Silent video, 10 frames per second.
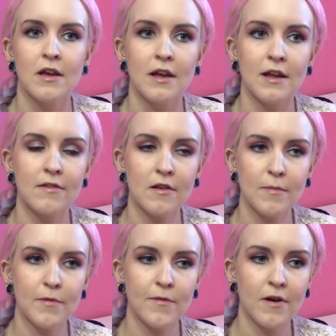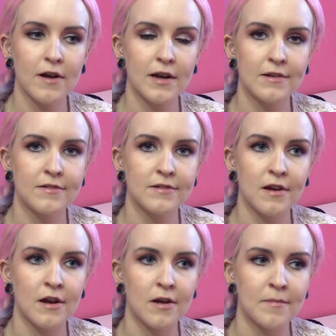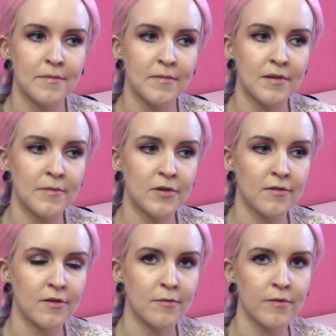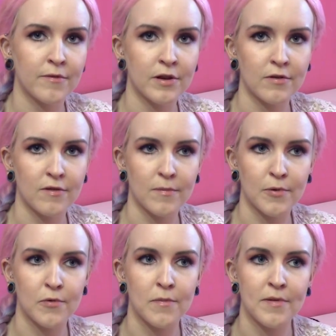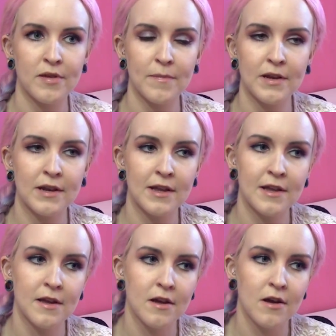It does provide some dancers with really good support, but typically